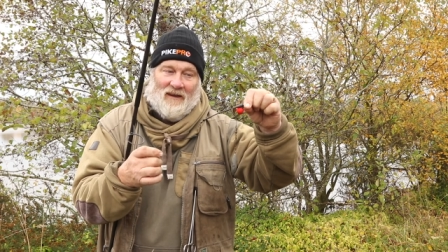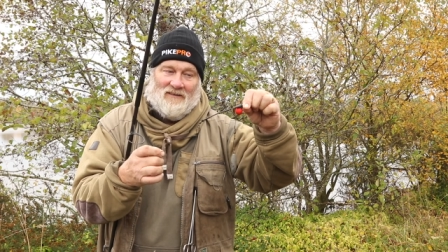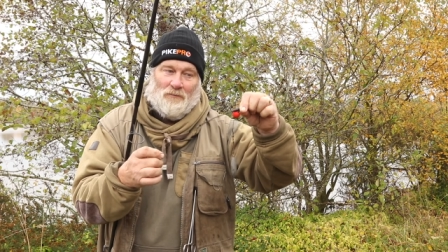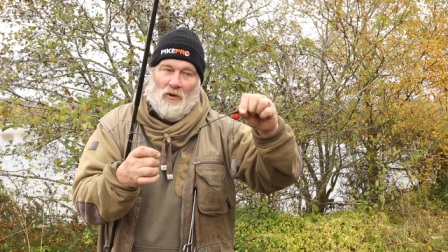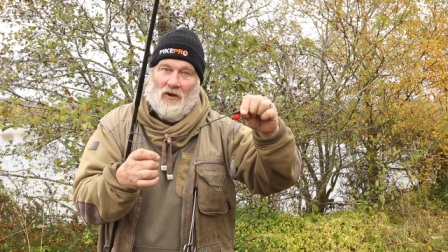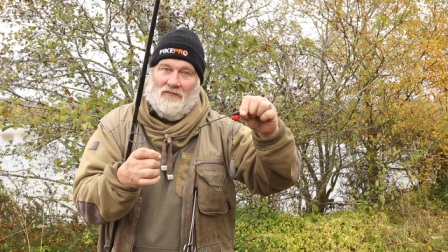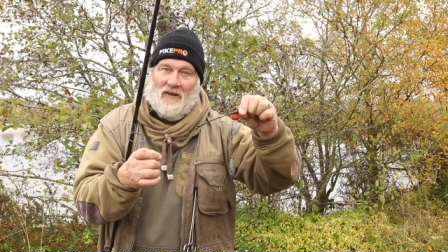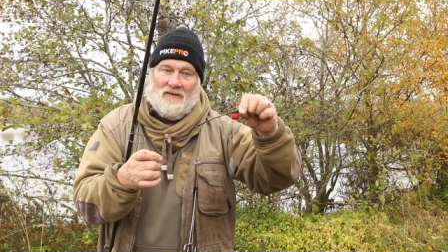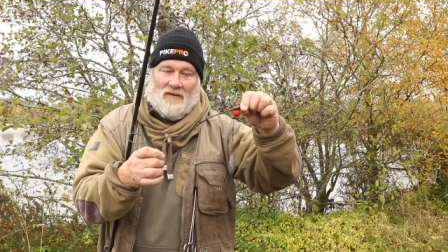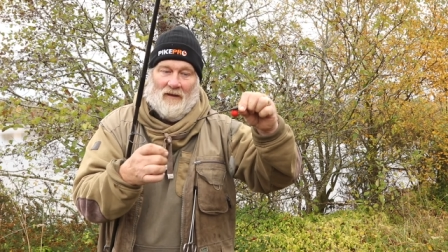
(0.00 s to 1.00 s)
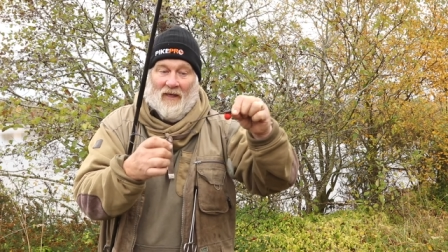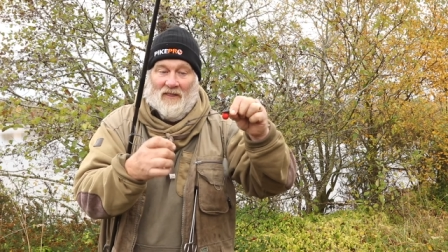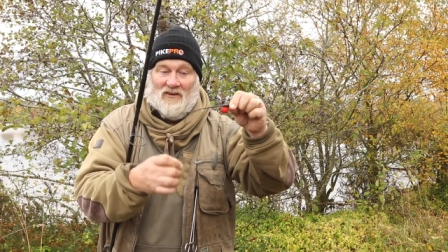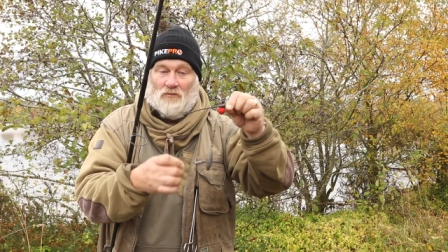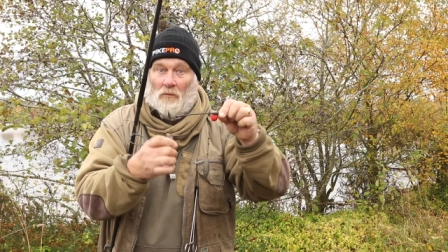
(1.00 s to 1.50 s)
it's perfect,
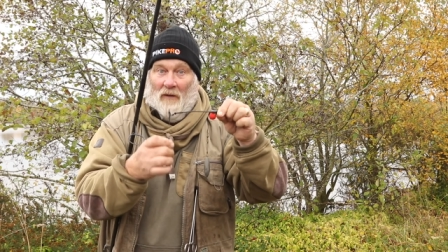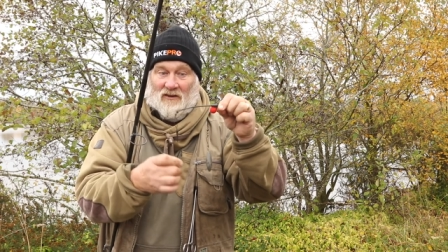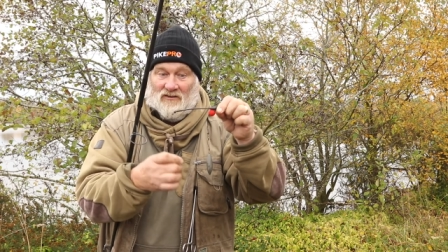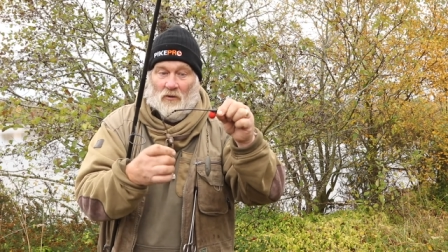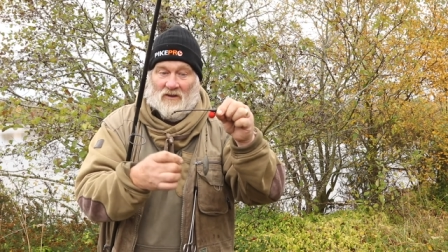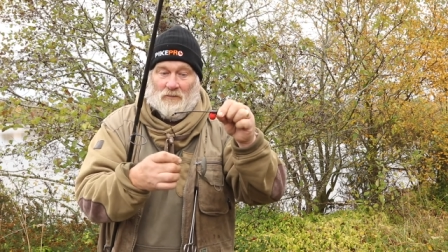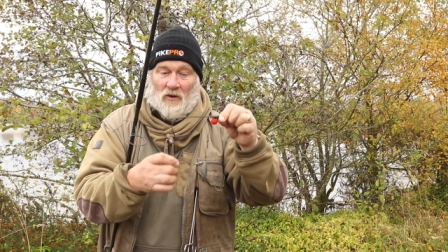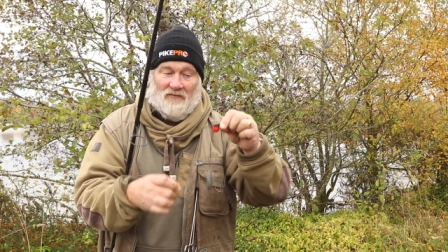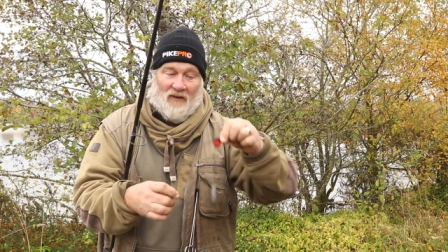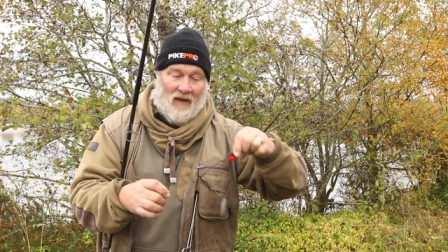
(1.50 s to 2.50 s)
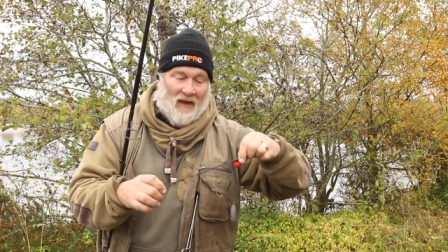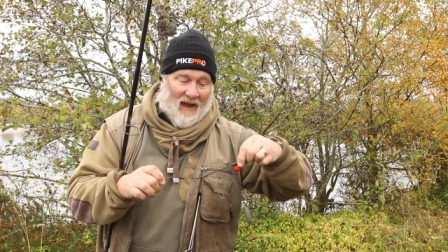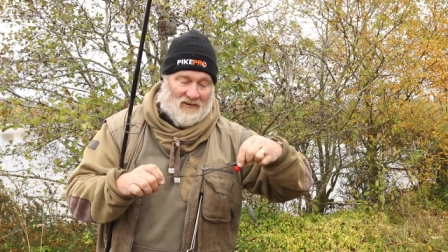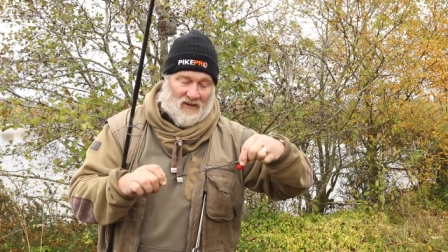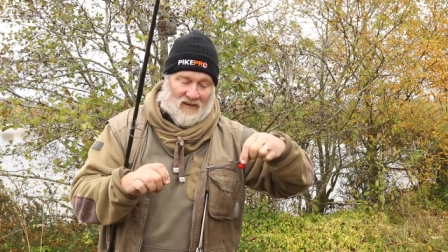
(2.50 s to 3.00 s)
and this will make sure it's perfect,
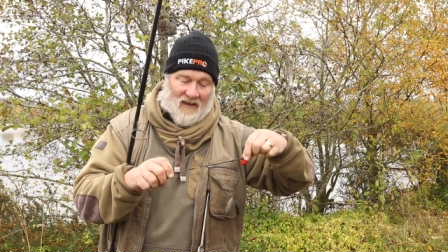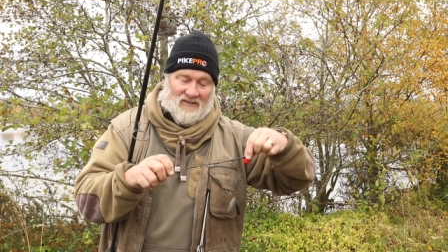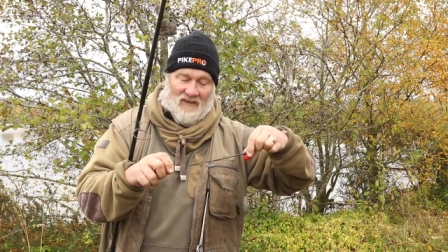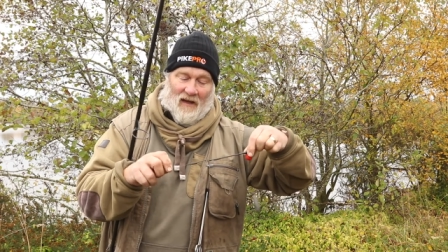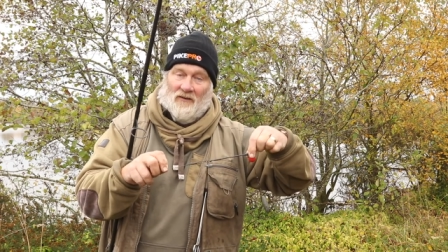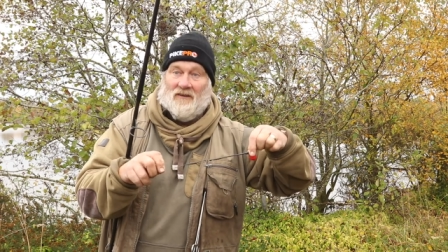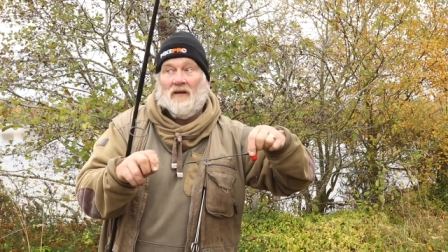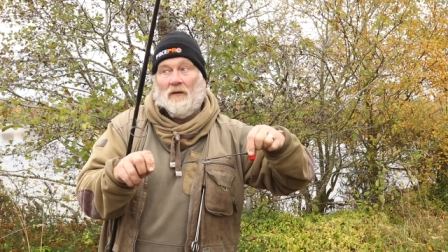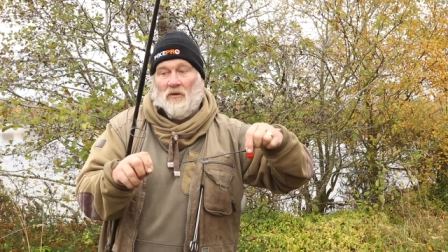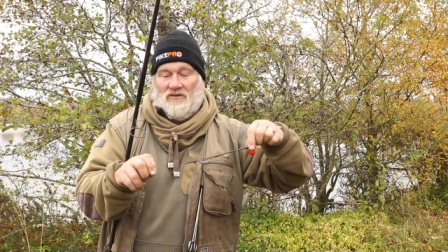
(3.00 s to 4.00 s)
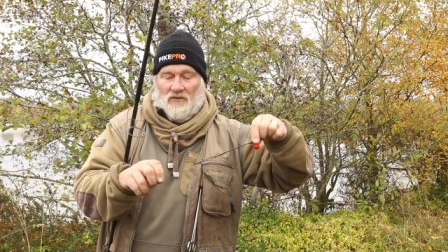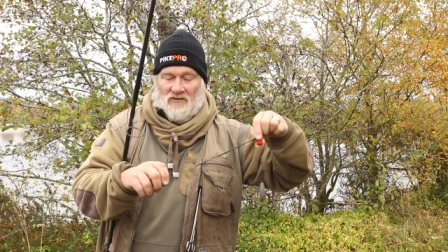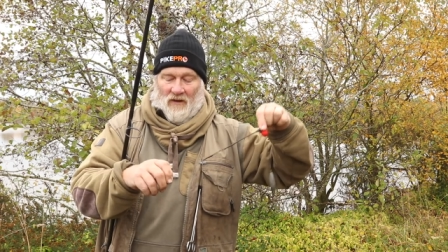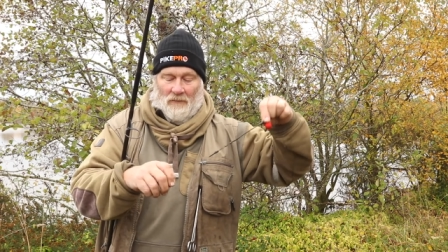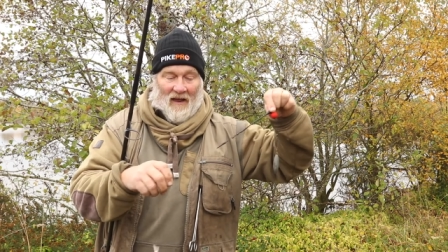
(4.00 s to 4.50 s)
as you cast out, which you'll
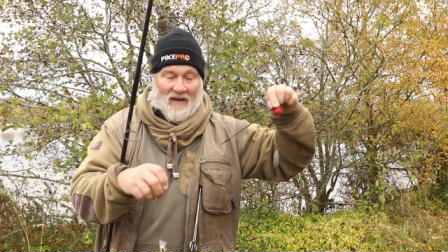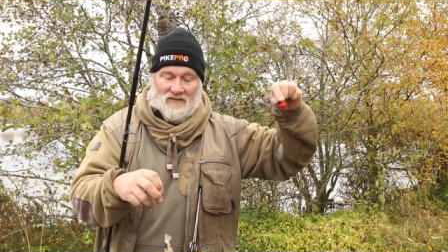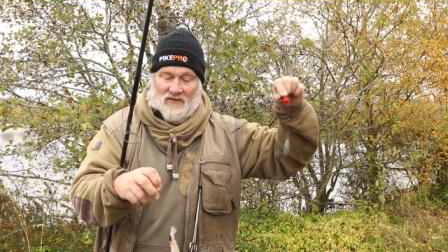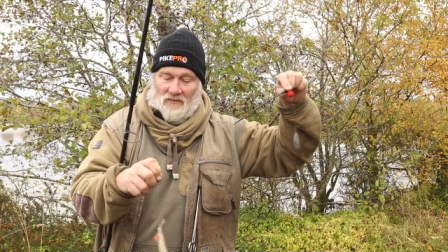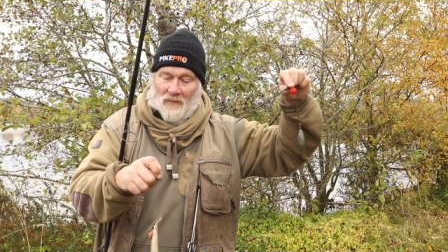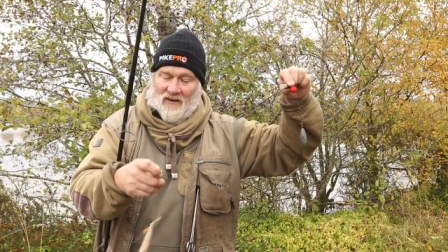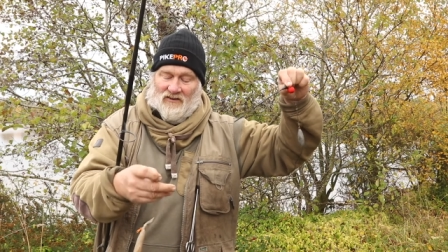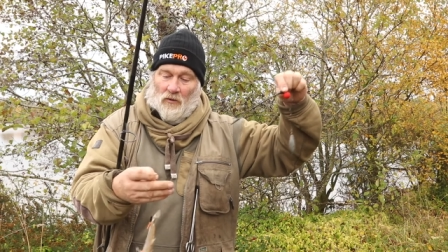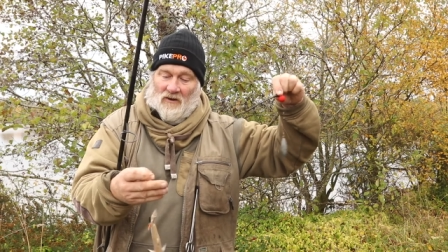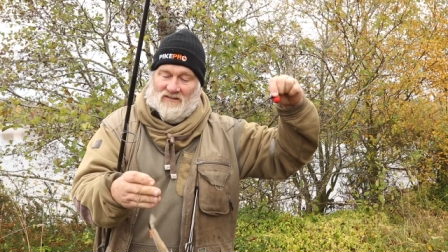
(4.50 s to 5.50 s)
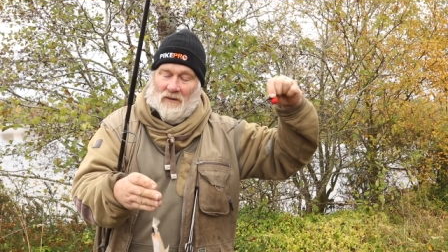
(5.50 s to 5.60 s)
see me later, just make sure it